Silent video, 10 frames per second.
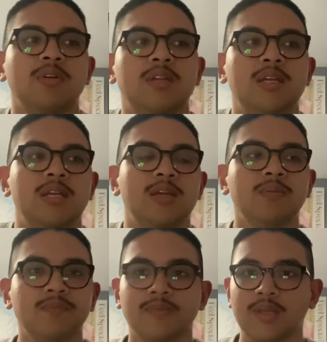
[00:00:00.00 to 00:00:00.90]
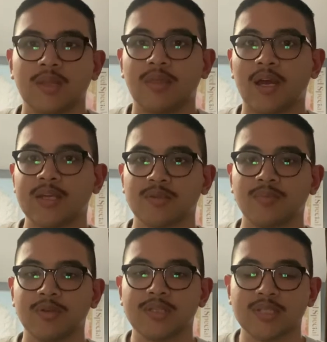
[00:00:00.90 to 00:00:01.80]
the knee. The thighs are
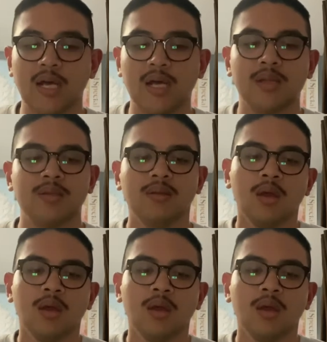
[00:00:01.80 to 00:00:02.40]
pretty solid.